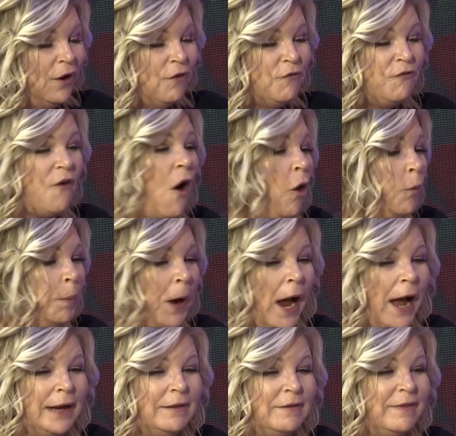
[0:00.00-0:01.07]
fall
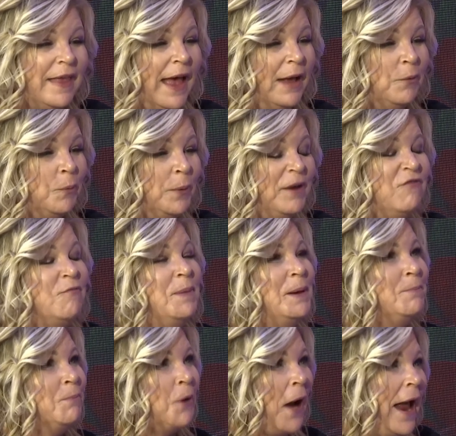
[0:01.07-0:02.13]
brides that we've
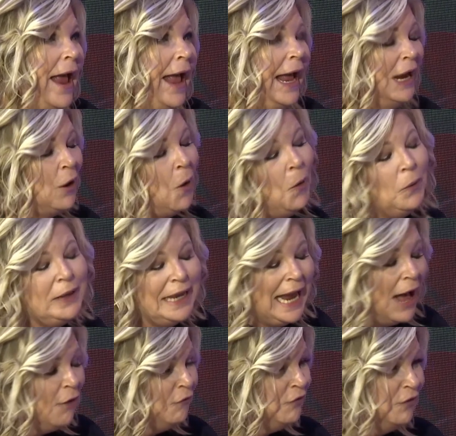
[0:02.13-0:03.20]
been praying and holding
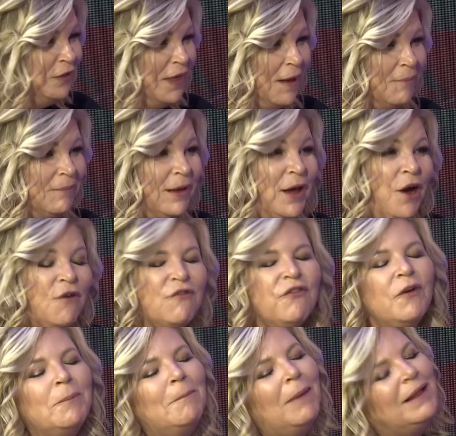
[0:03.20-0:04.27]
out for them
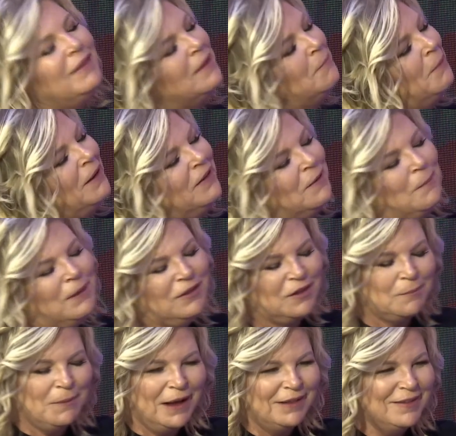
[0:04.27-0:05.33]
for months and months and months
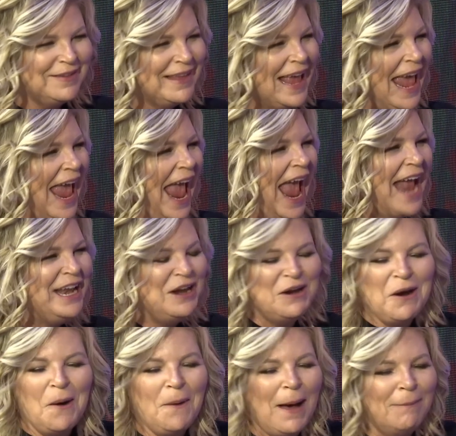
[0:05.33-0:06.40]
and months. And
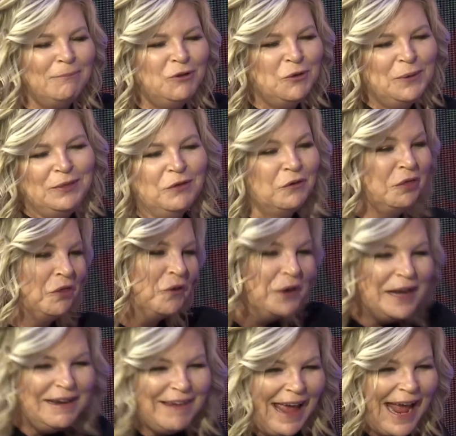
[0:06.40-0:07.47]
I'm doing their
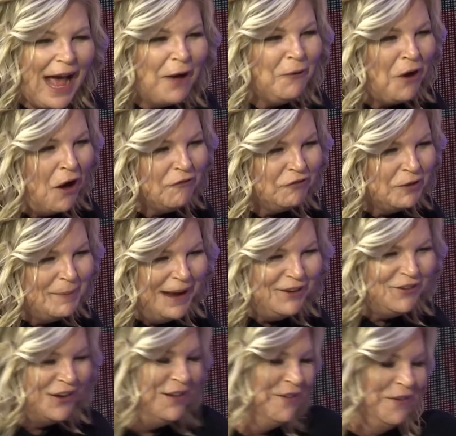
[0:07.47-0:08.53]
30-day out
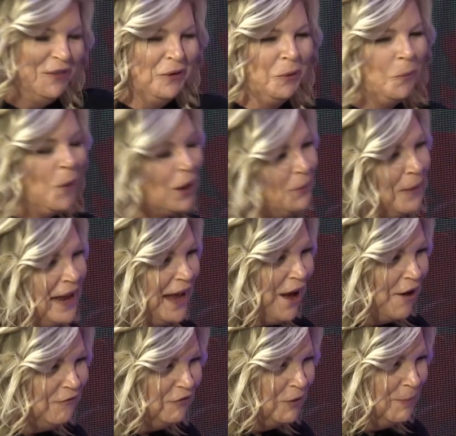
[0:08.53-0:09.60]
confirmations and their 1-week
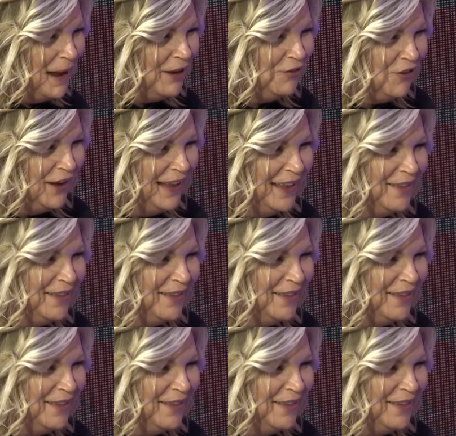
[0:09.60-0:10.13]
confirmations.